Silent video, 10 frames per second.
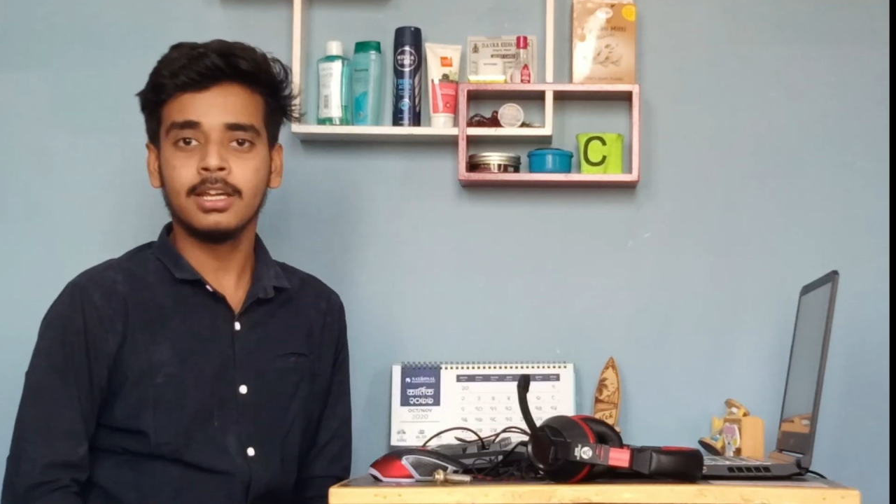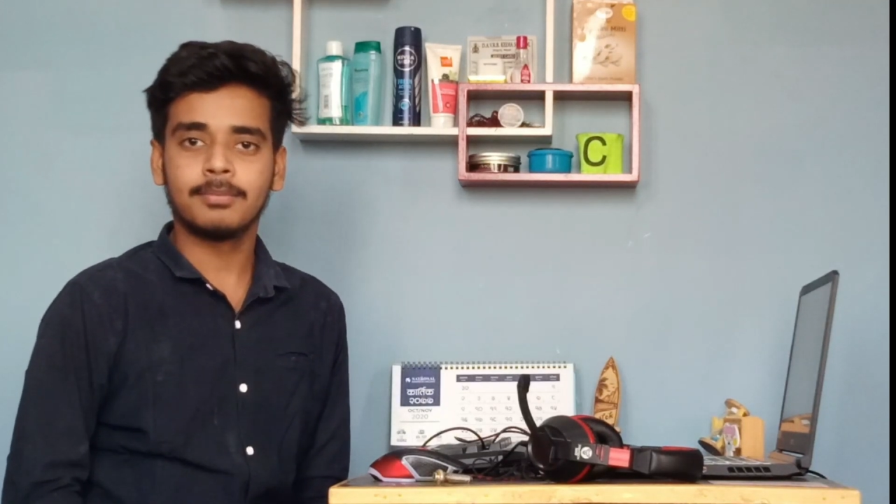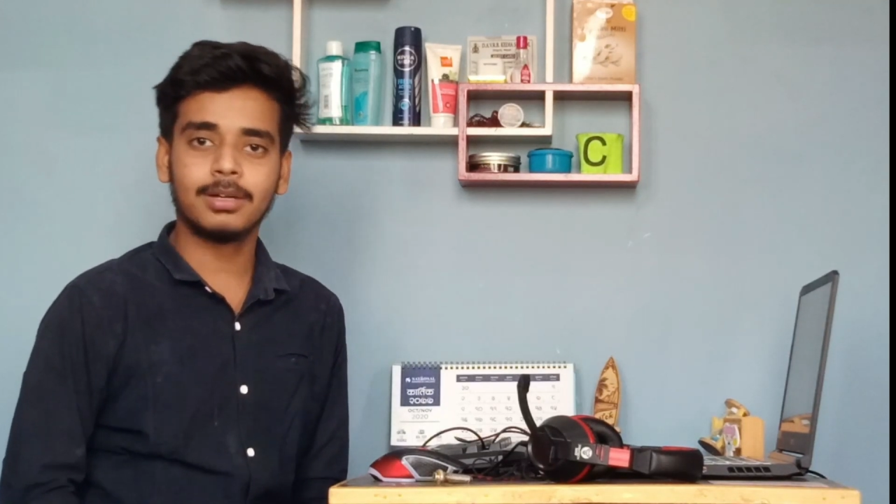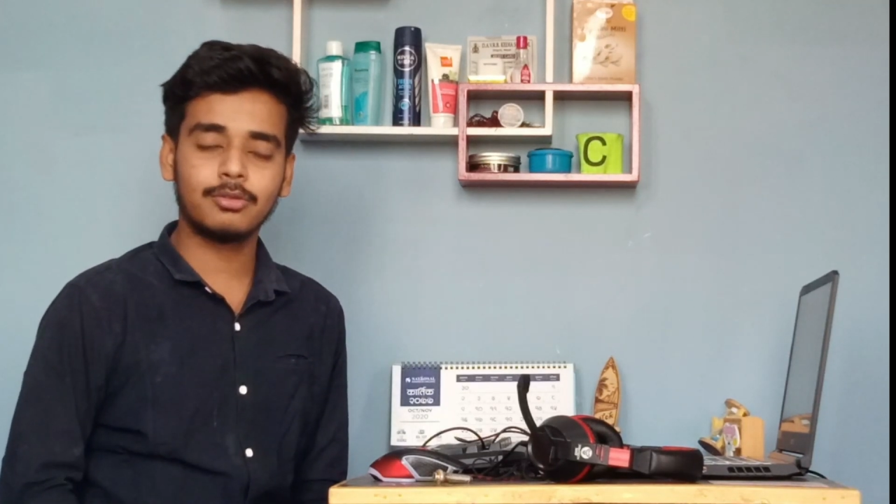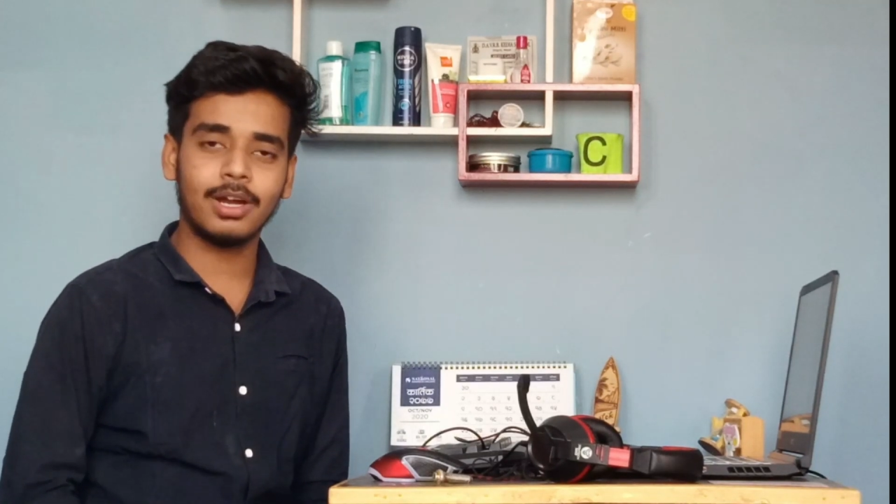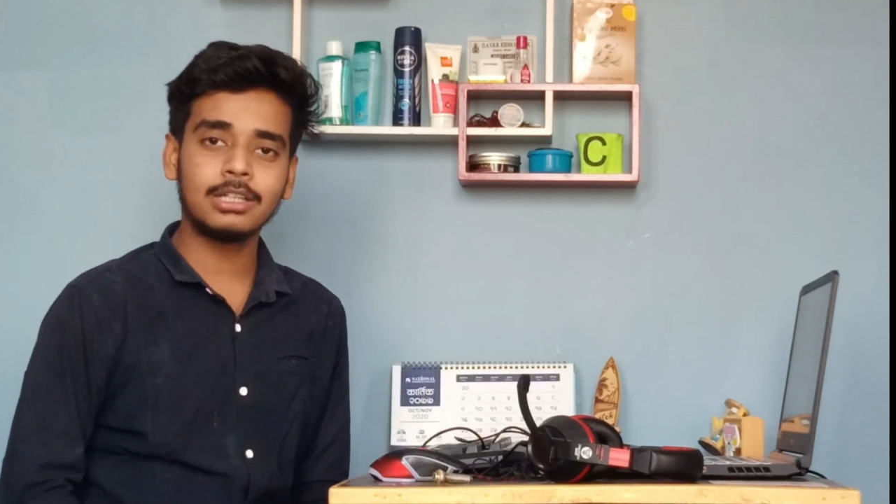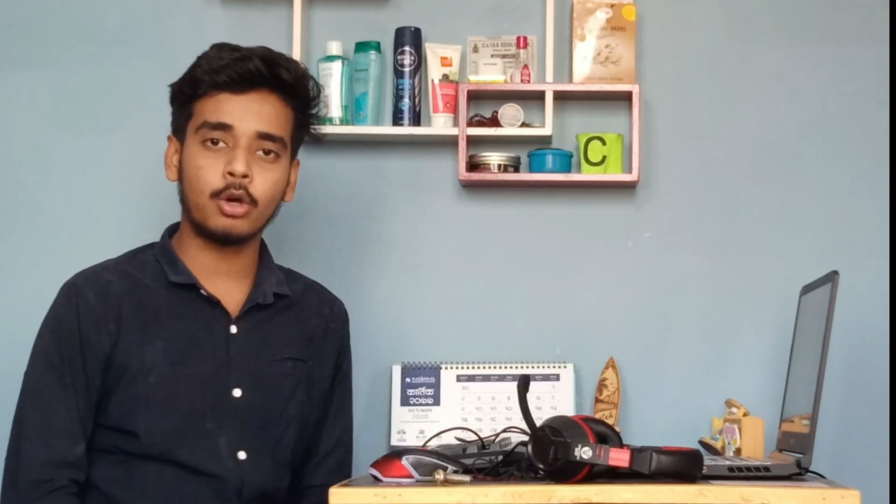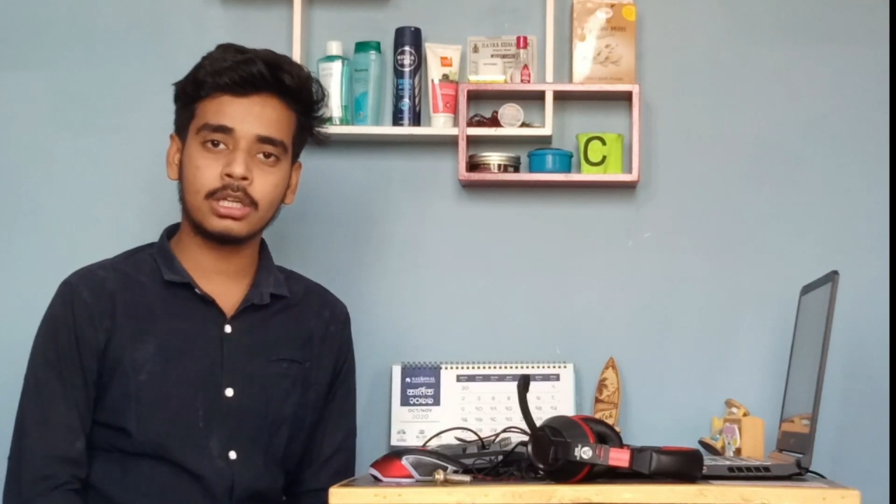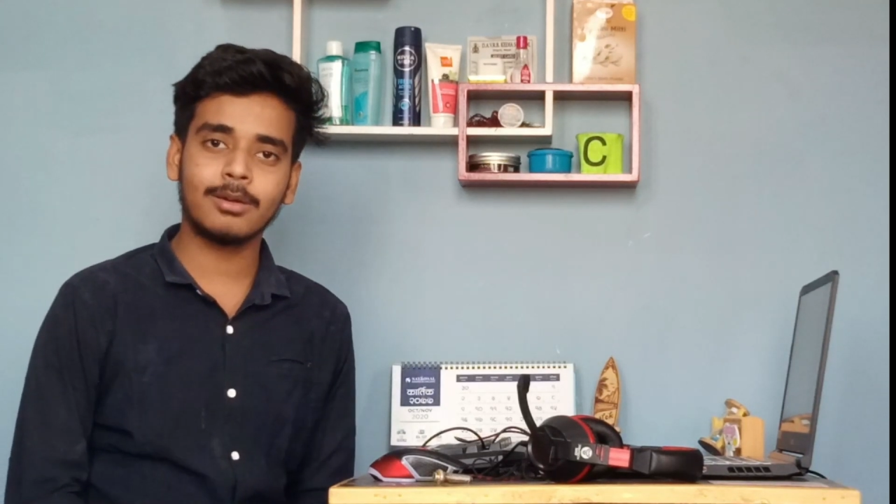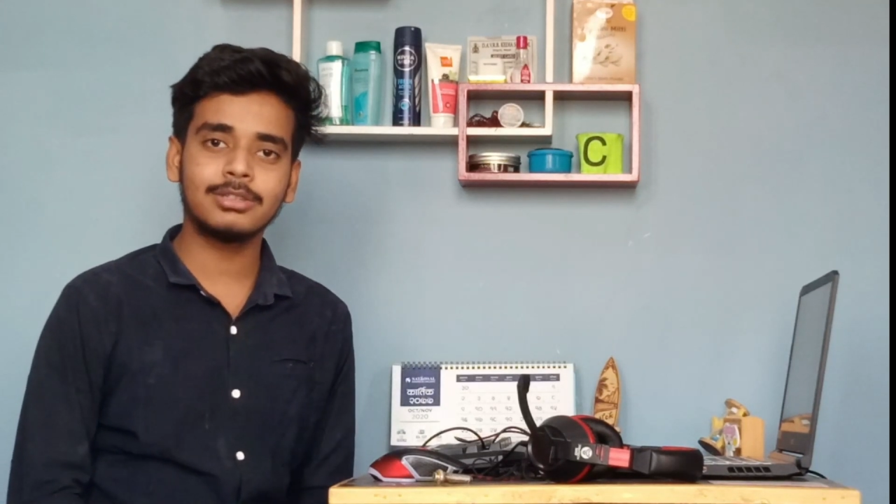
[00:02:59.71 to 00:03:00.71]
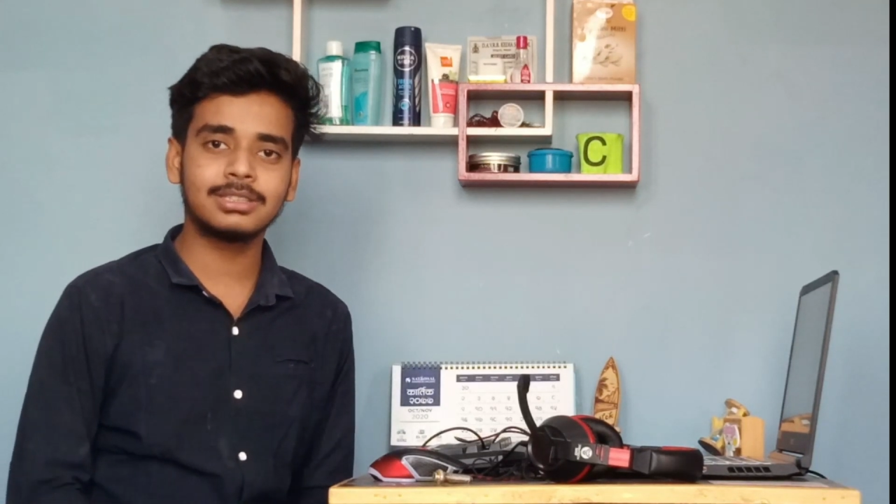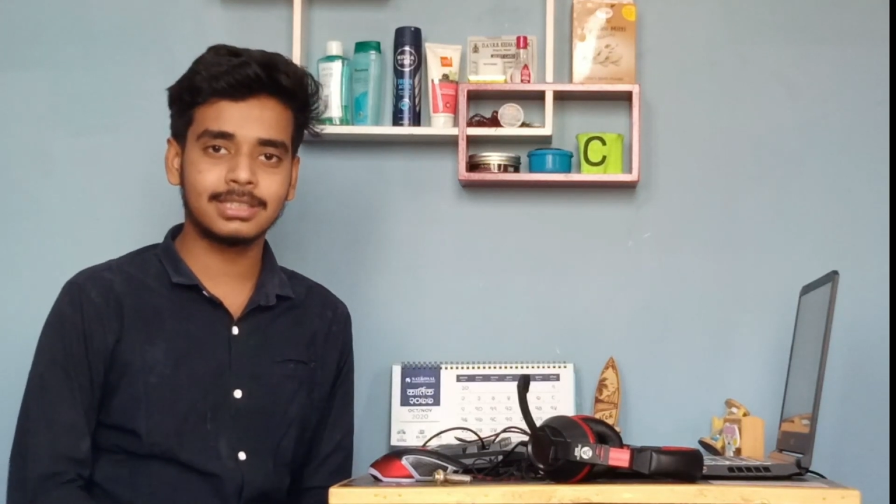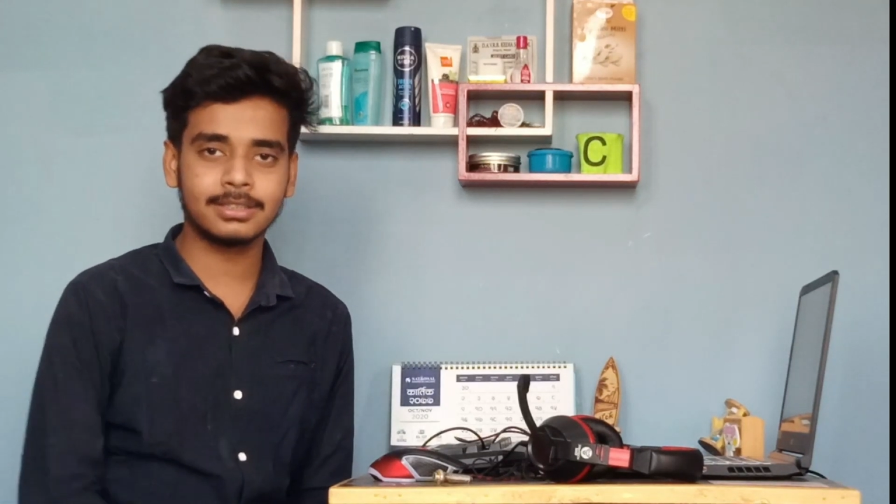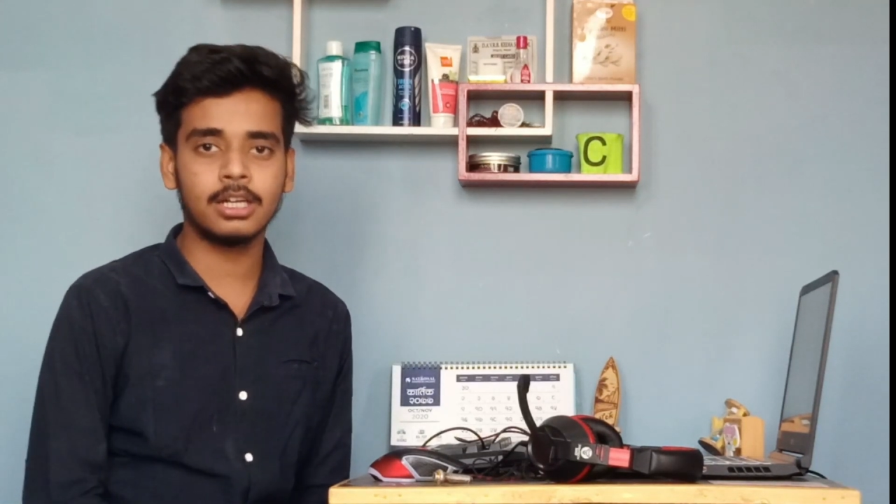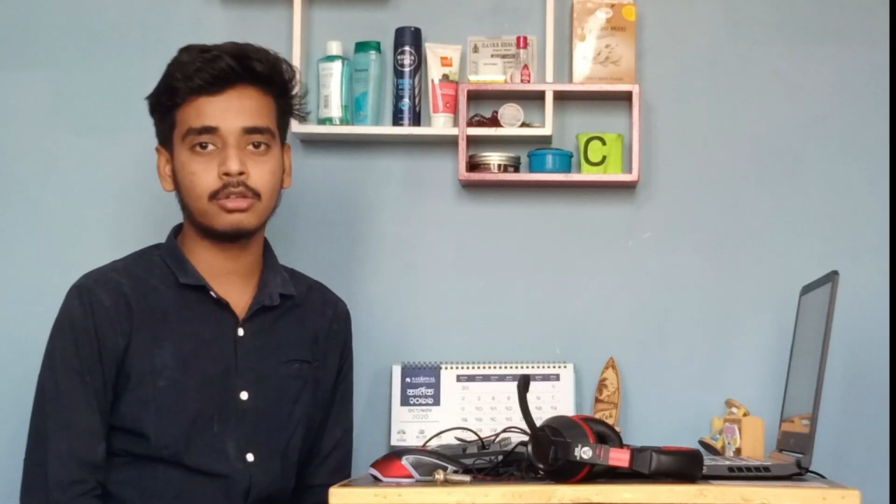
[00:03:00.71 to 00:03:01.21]
But while talking of the
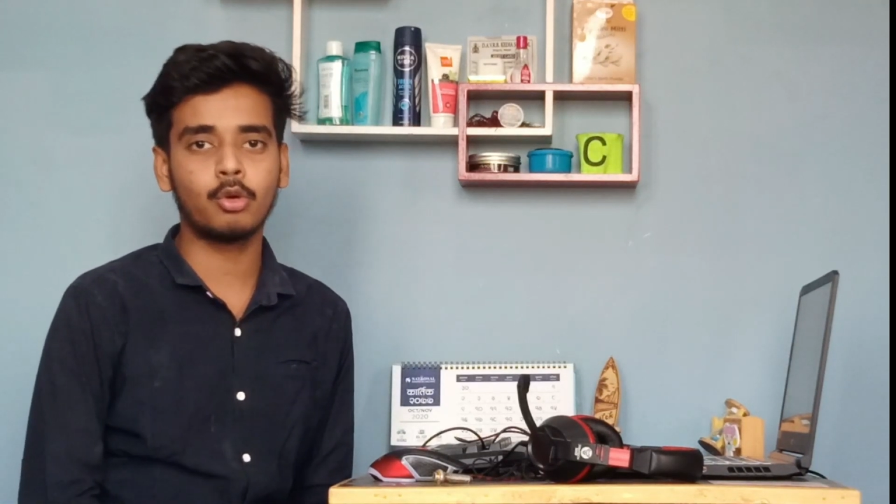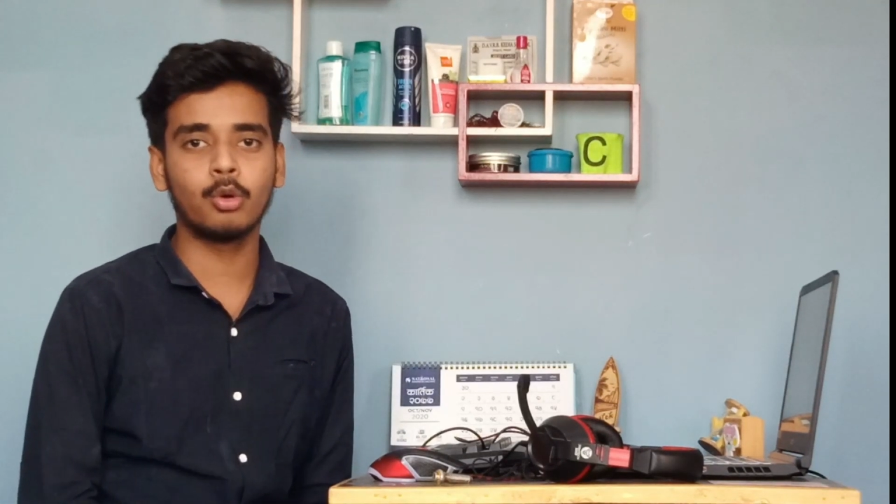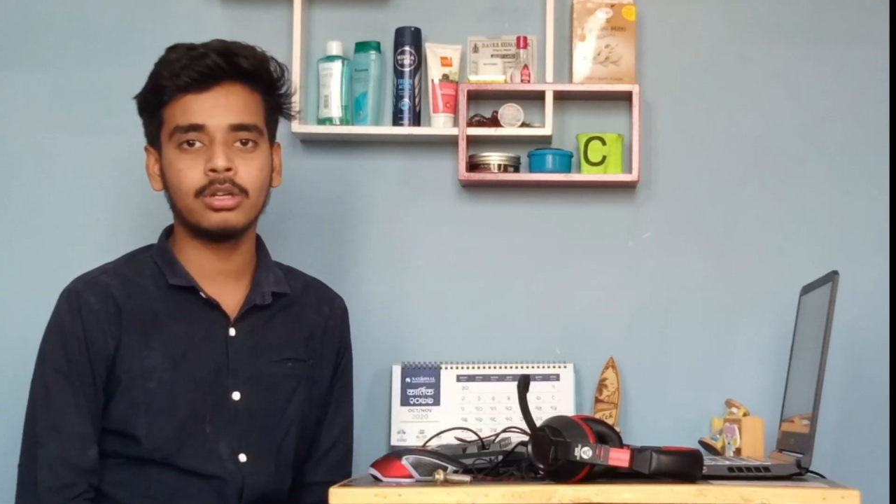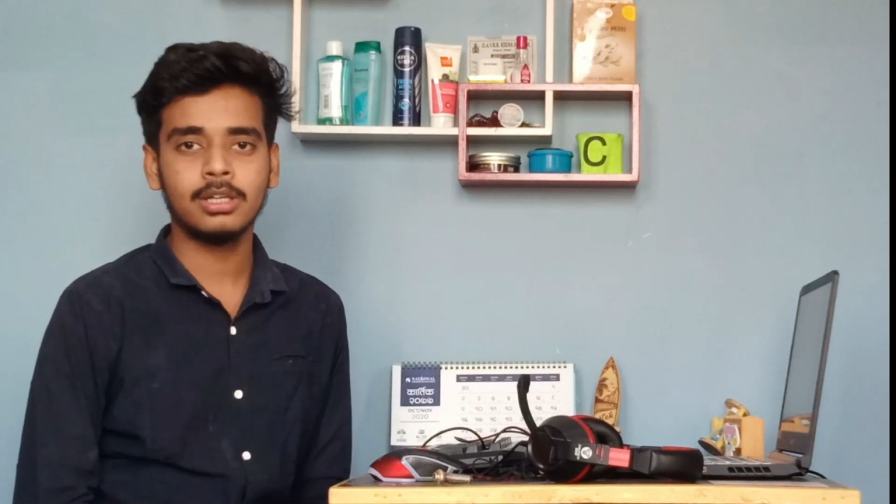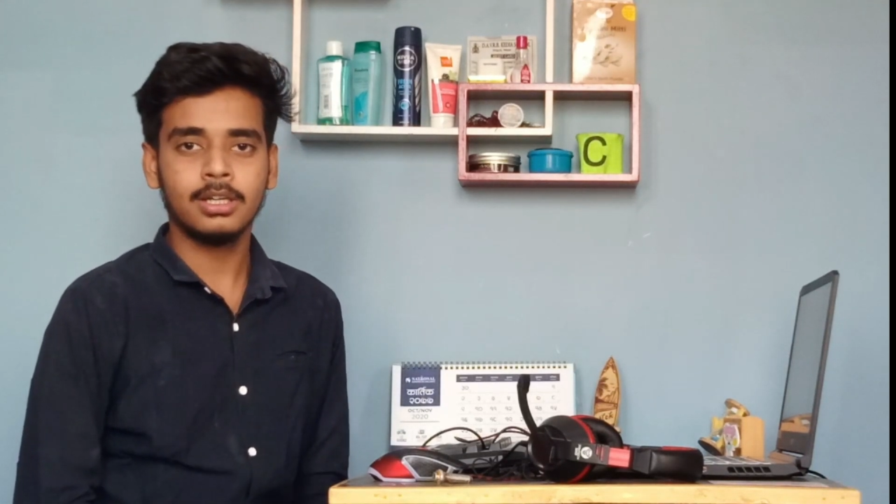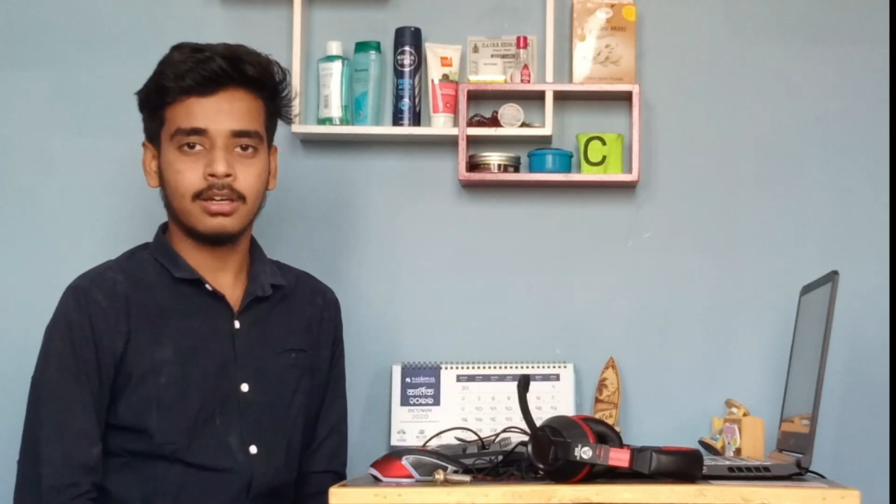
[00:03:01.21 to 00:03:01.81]
single core,